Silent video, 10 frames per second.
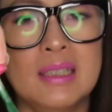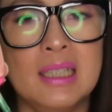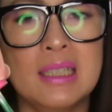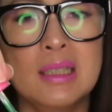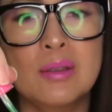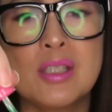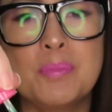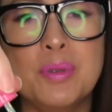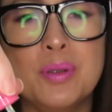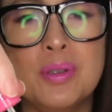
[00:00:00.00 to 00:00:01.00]
It looks
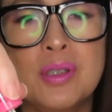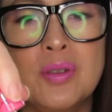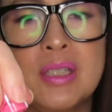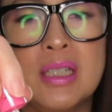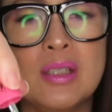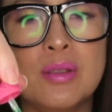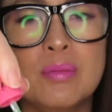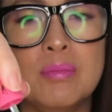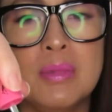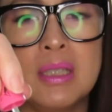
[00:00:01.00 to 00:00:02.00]
pure green to
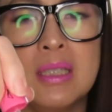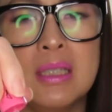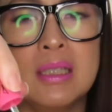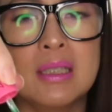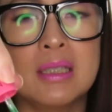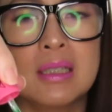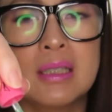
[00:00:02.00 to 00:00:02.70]
me.